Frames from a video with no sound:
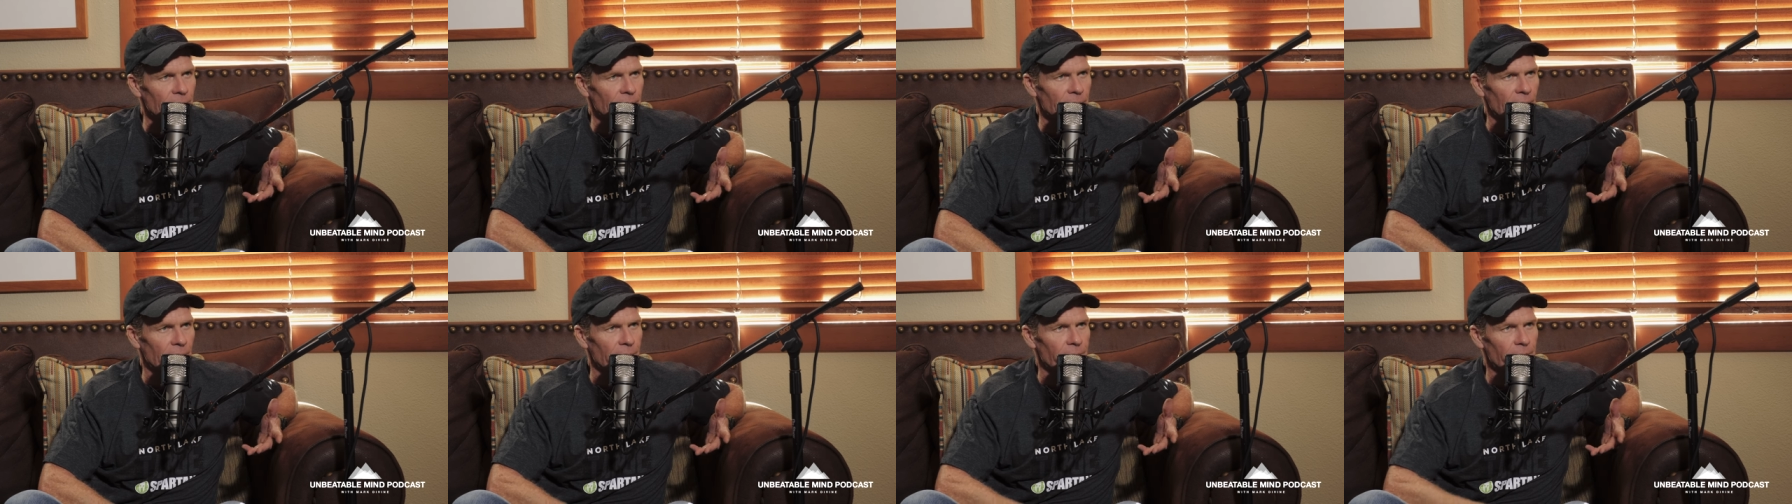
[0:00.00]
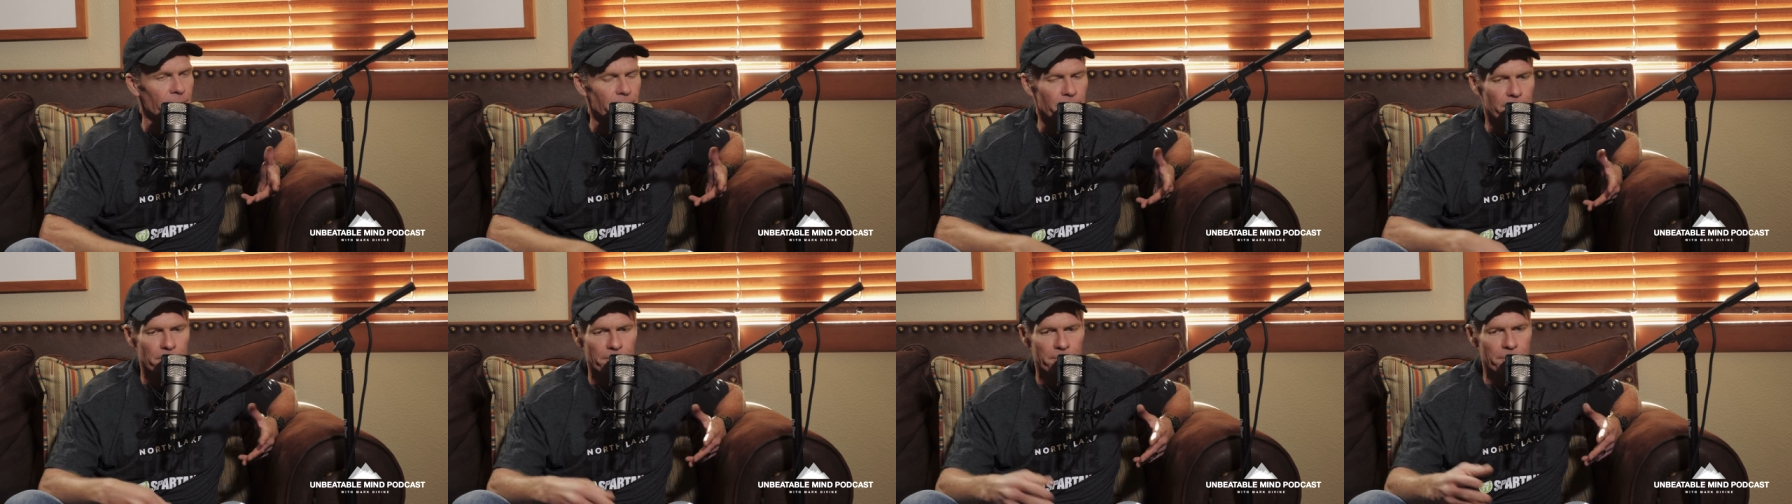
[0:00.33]

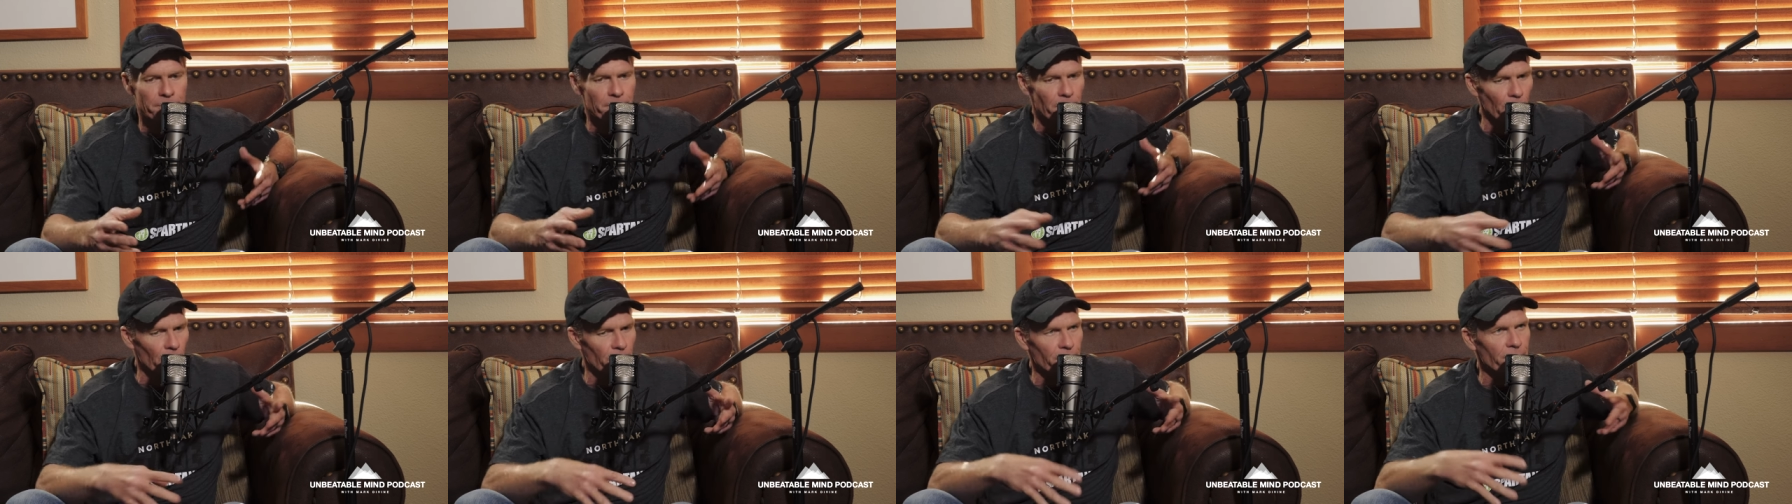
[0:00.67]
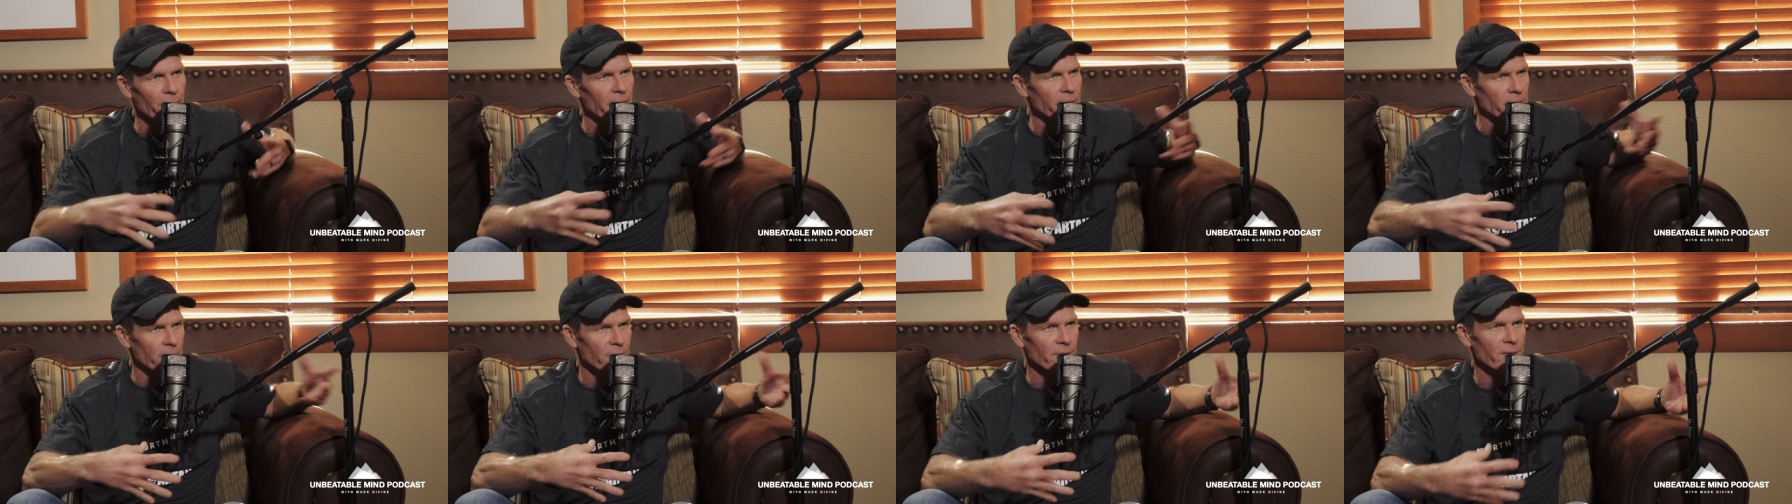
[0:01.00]
um, both
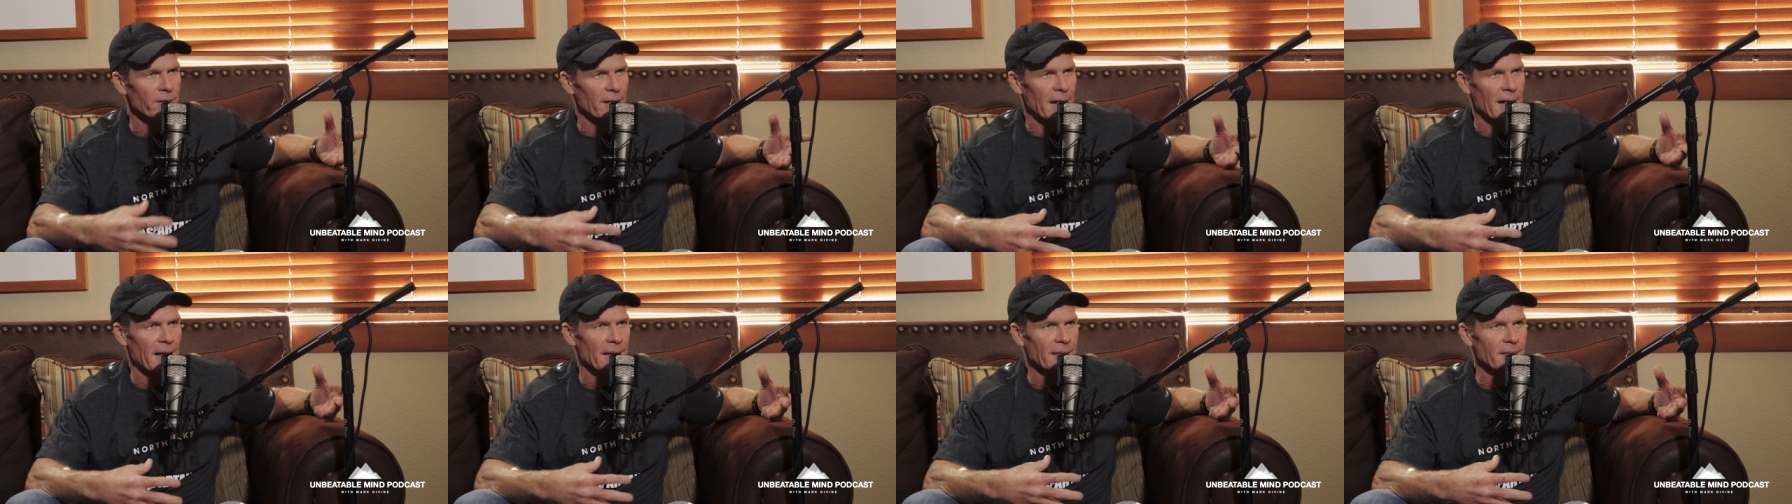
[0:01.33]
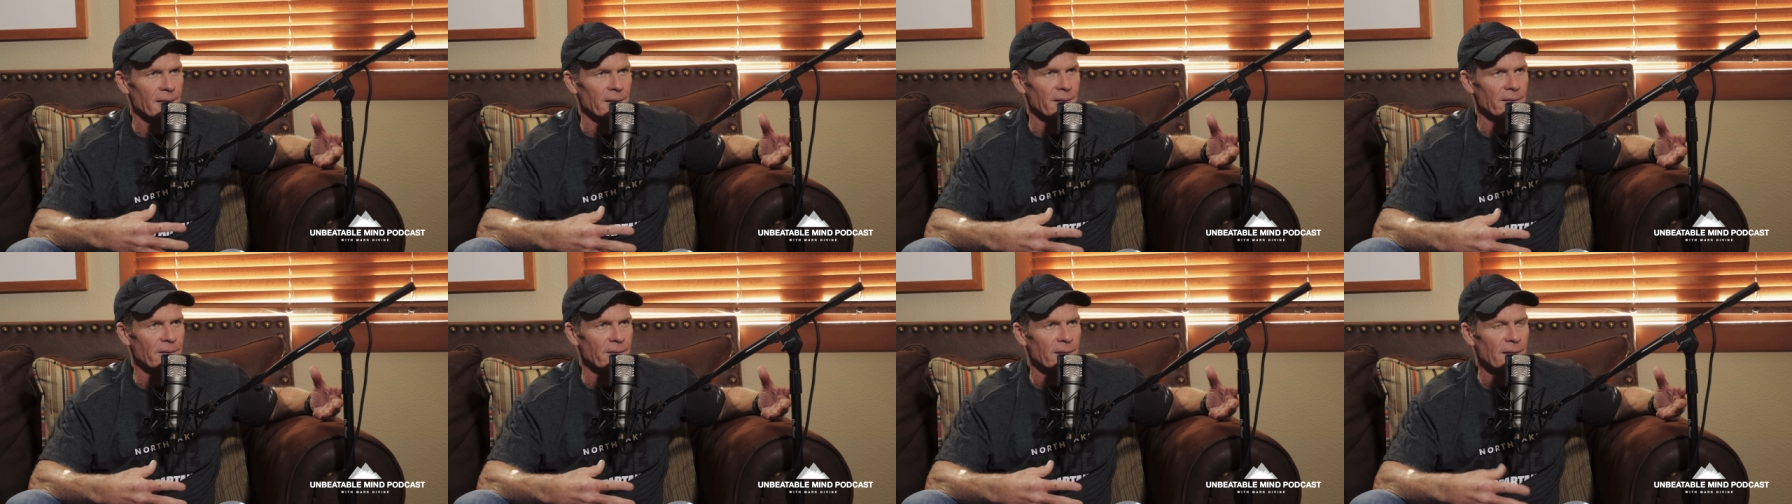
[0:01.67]
veterans and
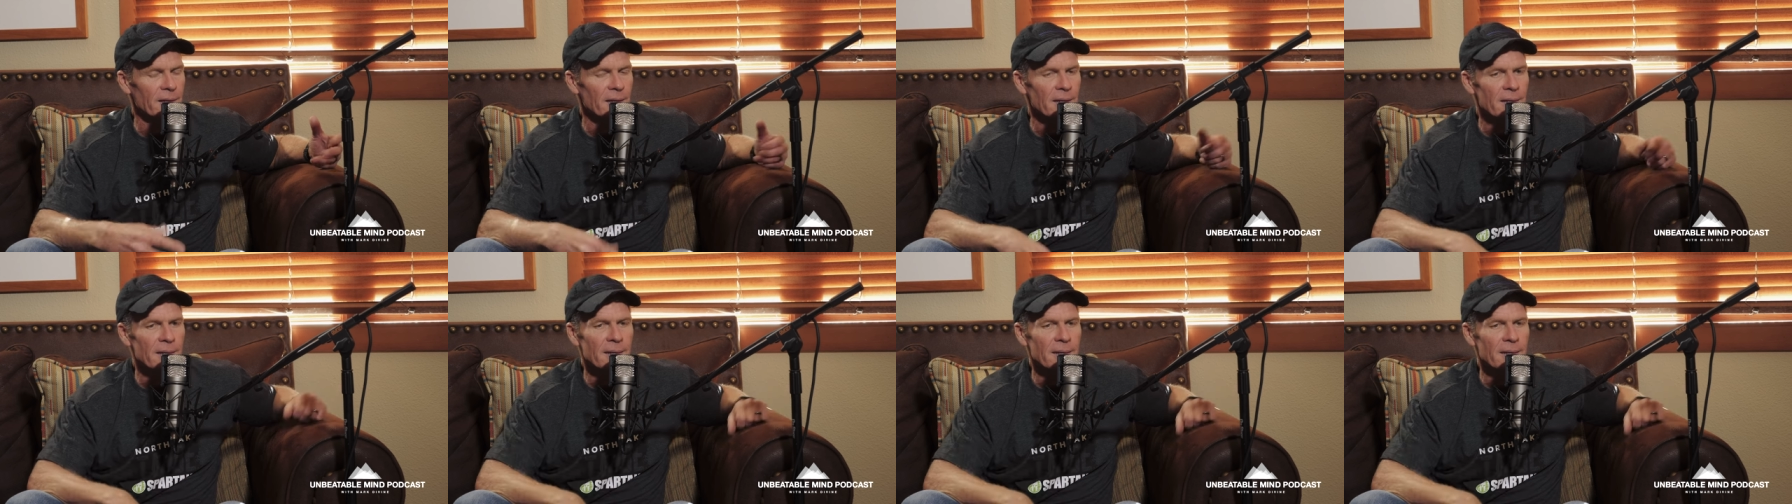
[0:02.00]
athletes,